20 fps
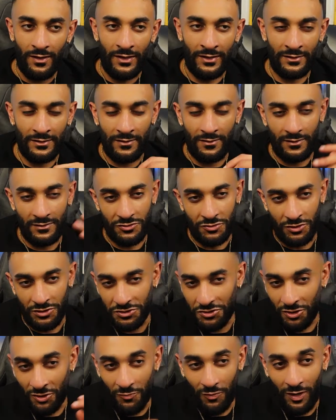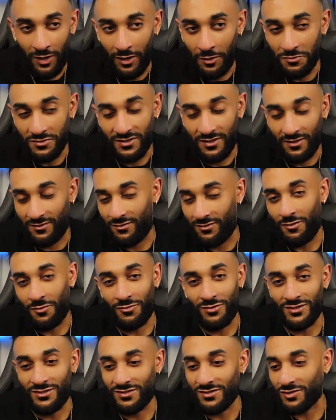And so I was like, yo,
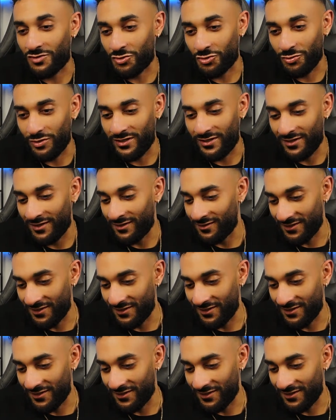this is intriguing.